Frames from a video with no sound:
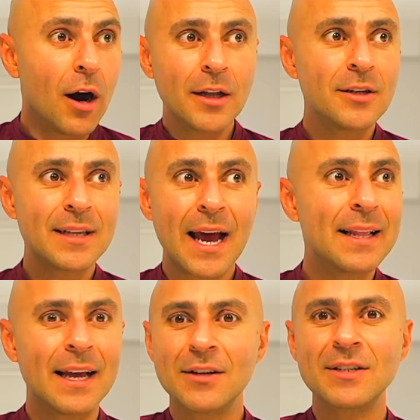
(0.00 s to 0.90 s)
Understand
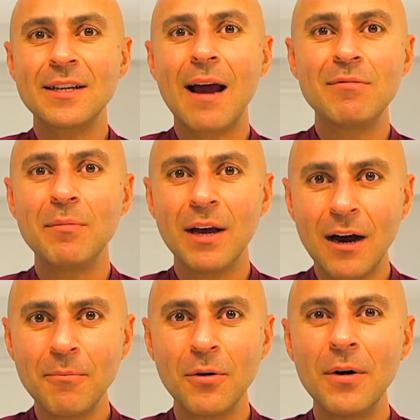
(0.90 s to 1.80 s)
that there's a time to be
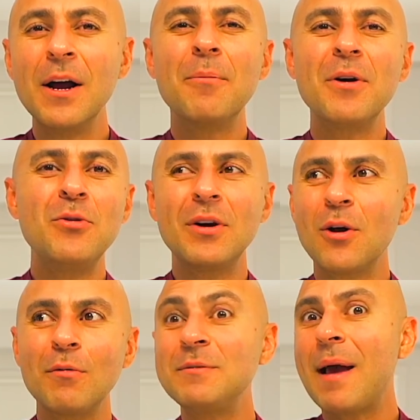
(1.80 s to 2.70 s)
humble, but you can
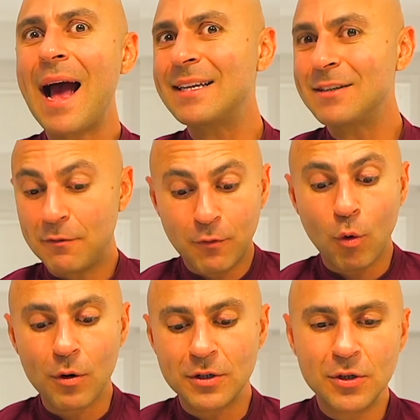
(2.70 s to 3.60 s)
always pass it
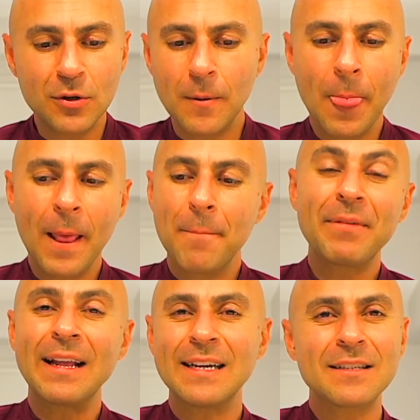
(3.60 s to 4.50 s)
forward too.
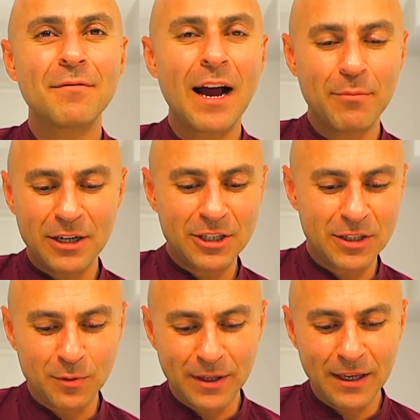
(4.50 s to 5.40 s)
And that's the
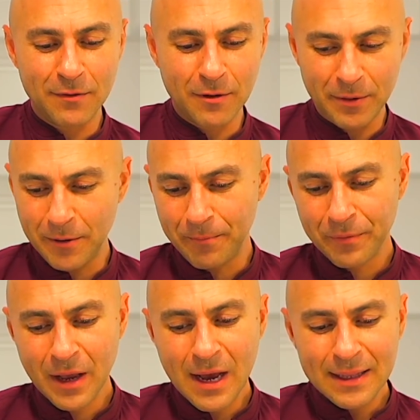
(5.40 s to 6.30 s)
vibrations we need from you.
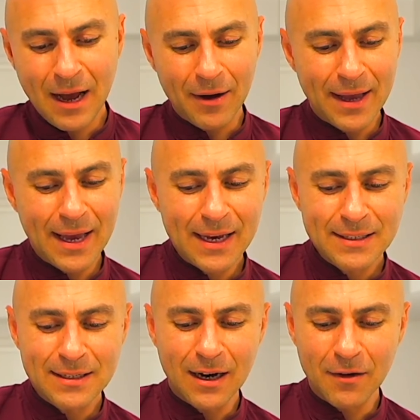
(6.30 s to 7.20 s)
Now,
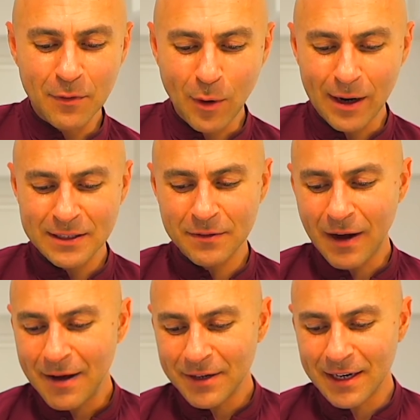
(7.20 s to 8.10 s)
Ace of Wands,
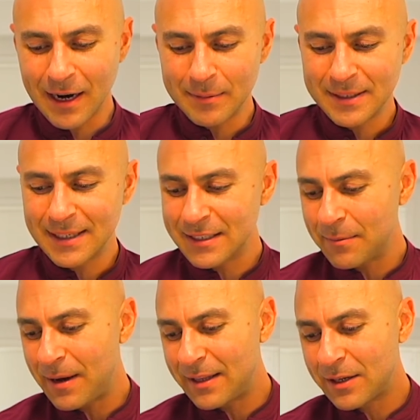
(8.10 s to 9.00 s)
Five of Cups, Six
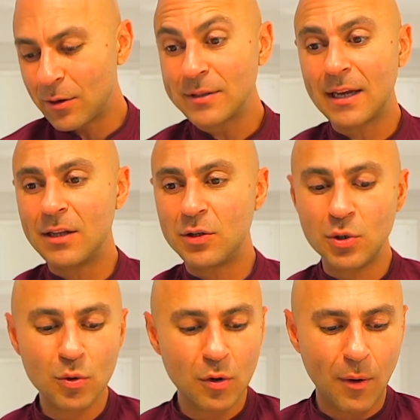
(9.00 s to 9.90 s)
of Pentacles, and the
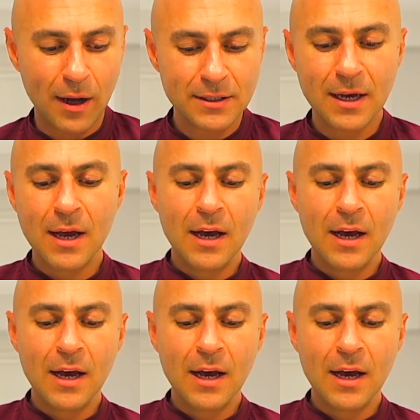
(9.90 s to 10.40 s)
Two of Wands.